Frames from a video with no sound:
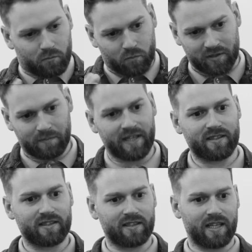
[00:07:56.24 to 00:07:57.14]
With
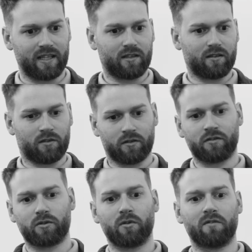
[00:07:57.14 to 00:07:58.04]
places like London
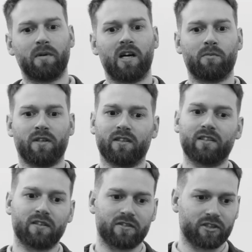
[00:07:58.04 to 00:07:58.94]
School of Barbering,
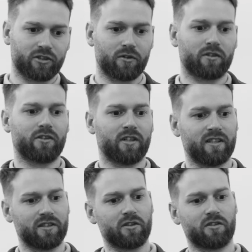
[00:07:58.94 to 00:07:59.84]
there is a structure
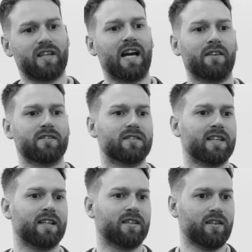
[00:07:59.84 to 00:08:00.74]
that doesn't have to
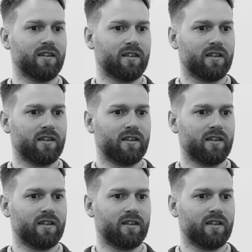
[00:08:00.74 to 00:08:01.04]
take